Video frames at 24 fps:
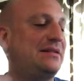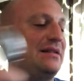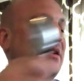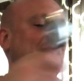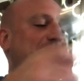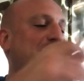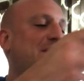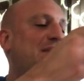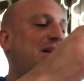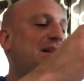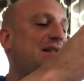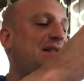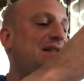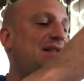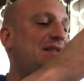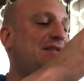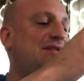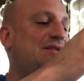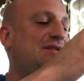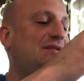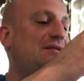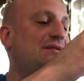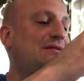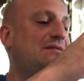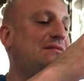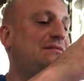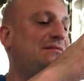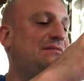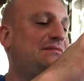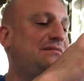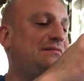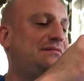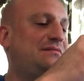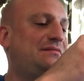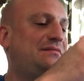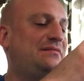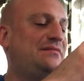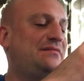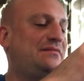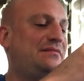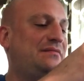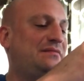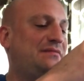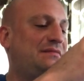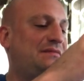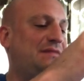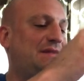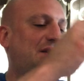I might need to,
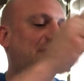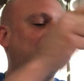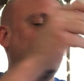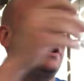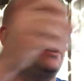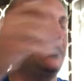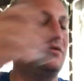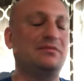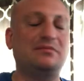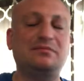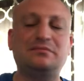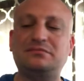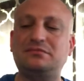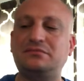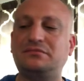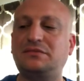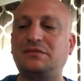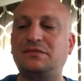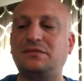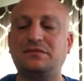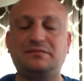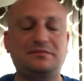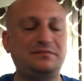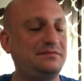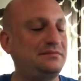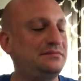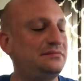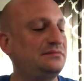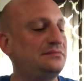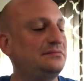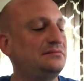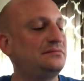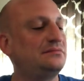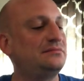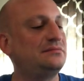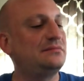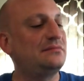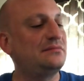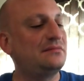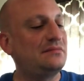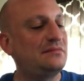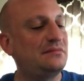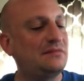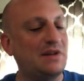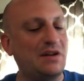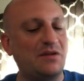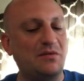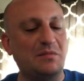there we go.
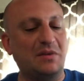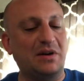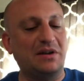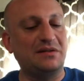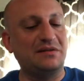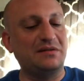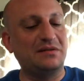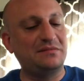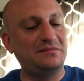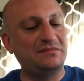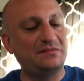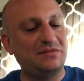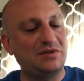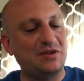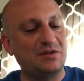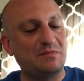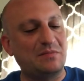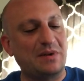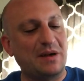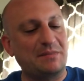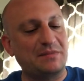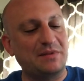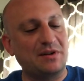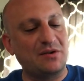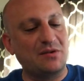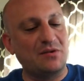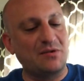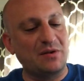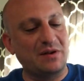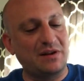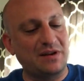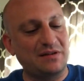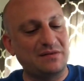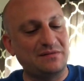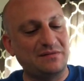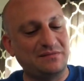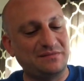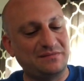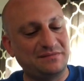Never mind, just pop the cork in.